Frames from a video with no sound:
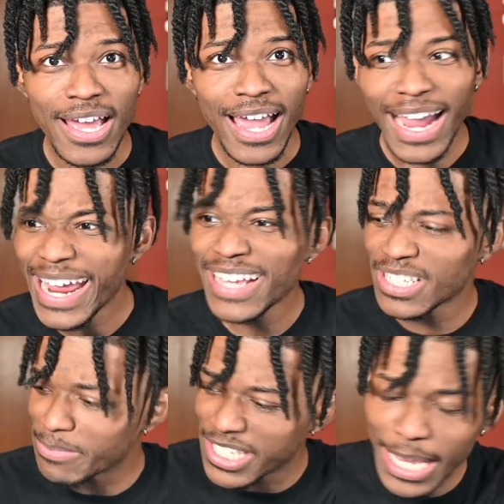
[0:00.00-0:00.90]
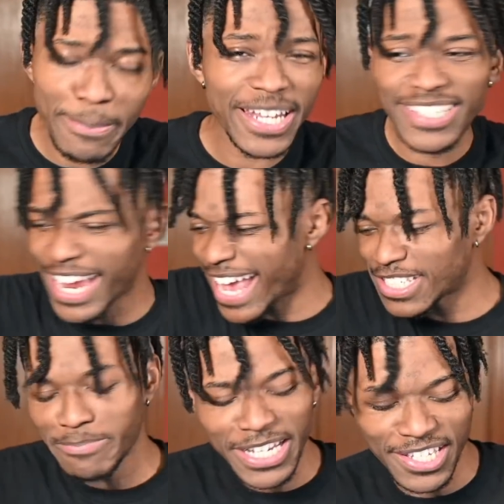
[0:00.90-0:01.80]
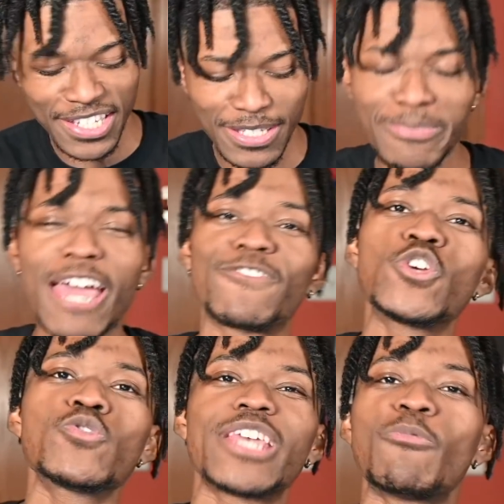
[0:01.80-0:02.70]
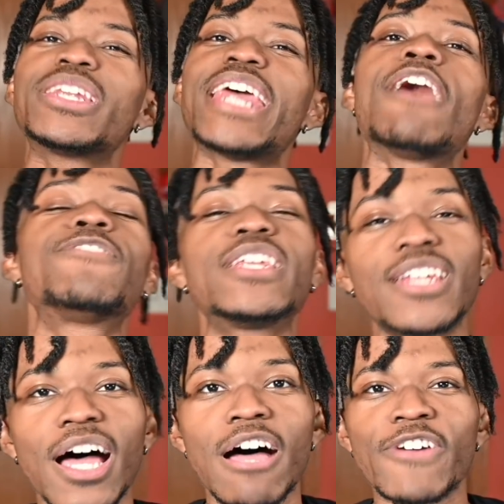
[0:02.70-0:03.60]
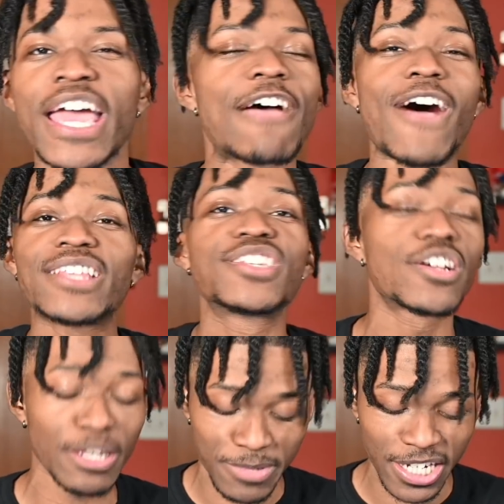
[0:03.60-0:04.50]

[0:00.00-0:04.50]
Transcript: I got some siblings, I got some nieces and some nephews that would definitely love if I took them to the